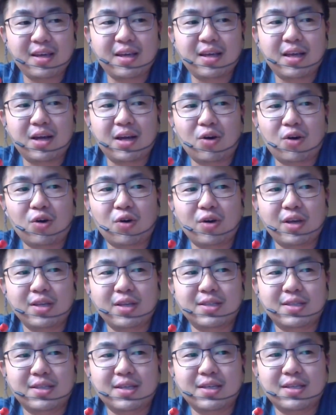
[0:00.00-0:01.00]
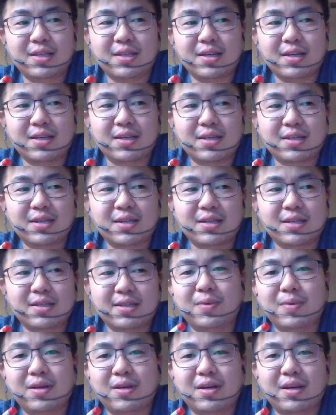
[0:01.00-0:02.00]
or is it
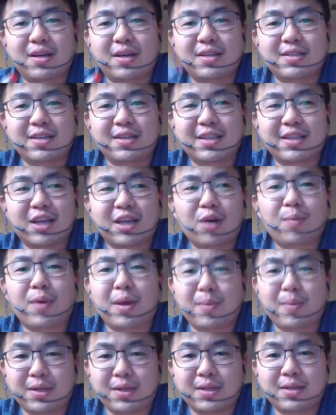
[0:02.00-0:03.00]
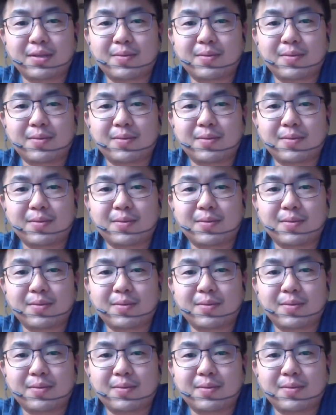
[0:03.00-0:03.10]
is it a down payment?